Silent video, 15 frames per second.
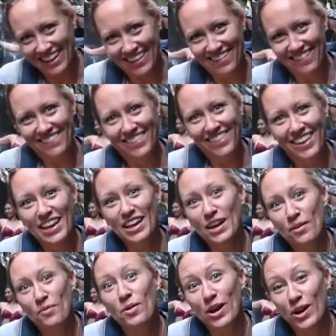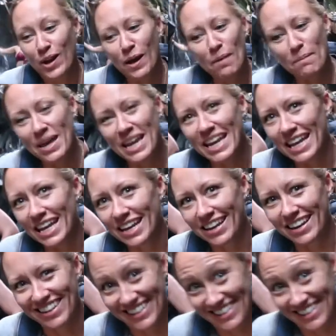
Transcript: independence. I have traveled